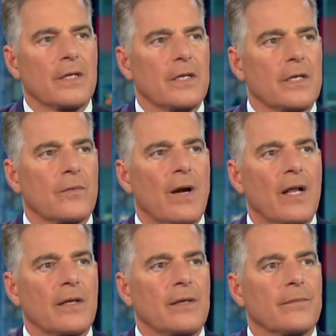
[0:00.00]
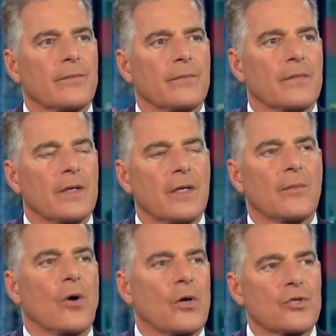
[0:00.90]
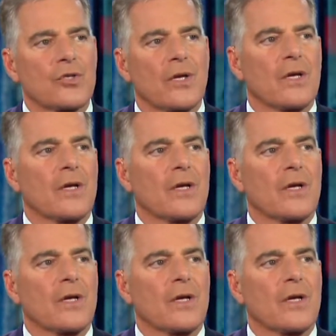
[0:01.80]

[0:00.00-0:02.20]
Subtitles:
in a rally, in a march,